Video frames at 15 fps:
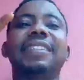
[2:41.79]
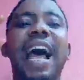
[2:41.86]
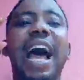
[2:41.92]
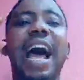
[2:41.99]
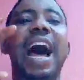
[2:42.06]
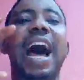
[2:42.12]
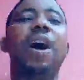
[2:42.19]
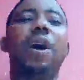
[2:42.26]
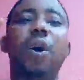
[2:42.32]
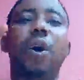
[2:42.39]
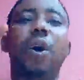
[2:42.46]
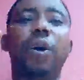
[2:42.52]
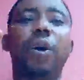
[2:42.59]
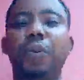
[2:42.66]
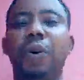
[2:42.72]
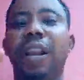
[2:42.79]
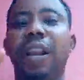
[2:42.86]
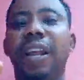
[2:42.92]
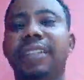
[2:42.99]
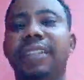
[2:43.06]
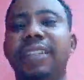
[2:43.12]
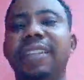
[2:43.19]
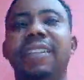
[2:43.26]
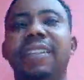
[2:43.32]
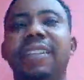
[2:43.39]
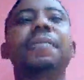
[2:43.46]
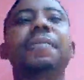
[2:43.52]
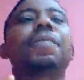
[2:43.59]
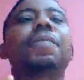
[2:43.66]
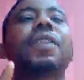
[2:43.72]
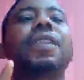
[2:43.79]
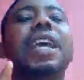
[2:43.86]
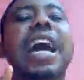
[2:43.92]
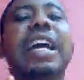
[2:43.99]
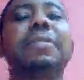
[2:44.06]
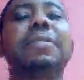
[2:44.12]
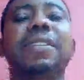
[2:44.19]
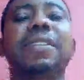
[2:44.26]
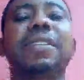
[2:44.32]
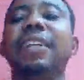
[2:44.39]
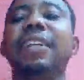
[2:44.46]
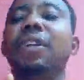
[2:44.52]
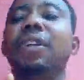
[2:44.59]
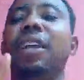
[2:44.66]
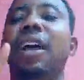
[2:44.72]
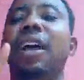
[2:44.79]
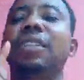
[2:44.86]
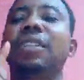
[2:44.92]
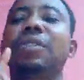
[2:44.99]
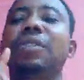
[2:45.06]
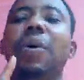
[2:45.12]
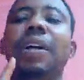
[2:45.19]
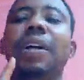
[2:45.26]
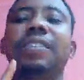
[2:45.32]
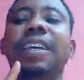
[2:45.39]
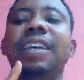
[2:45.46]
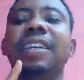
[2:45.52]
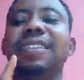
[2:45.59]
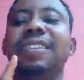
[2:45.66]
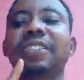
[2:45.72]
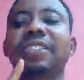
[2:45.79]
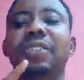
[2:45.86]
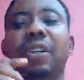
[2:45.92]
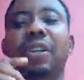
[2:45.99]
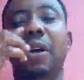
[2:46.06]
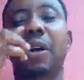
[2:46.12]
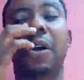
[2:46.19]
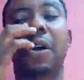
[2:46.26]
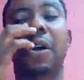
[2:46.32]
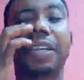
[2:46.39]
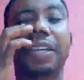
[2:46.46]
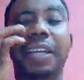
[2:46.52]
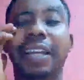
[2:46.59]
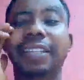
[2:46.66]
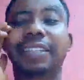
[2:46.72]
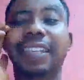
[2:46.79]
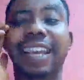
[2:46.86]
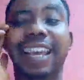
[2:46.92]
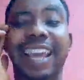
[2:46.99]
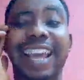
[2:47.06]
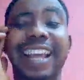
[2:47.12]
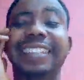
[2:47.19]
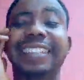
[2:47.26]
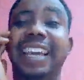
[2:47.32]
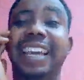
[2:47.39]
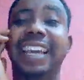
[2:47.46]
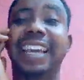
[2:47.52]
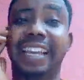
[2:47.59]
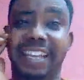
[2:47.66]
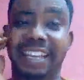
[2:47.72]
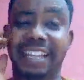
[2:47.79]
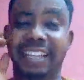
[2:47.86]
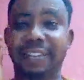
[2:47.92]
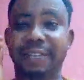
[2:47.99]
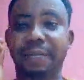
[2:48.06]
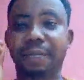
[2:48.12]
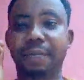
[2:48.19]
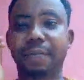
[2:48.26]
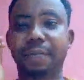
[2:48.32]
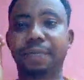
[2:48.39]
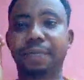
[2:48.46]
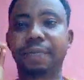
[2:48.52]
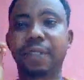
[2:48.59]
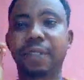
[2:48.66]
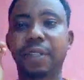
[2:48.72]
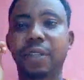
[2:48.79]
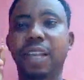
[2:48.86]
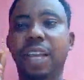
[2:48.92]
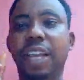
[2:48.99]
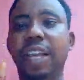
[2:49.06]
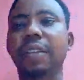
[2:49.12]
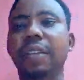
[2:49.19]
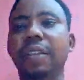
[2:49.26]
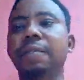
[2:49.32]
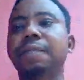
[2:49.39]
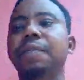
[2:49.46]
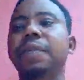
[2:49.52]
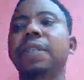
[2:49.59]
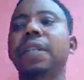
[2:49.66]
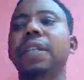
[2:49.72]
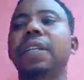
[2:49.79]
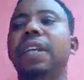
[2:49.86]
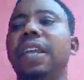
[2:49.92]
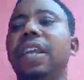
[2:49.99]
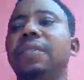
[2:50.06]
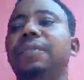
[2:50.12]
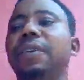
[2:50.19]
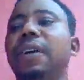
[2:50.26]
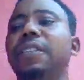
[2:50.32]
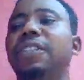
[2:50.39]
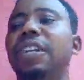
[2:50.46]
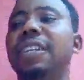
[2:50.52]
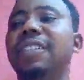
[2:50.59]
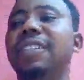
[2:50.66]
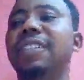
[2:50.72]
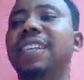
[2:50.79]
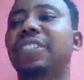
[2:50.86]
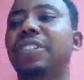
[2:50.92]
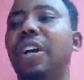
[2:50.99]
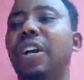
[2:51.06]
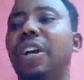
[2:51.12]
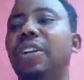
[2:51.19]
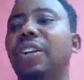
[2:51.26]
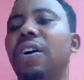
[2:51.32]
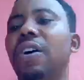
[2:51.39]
our old wallet. The admin said you can only do one transaction on it a day. Okay, if your transaction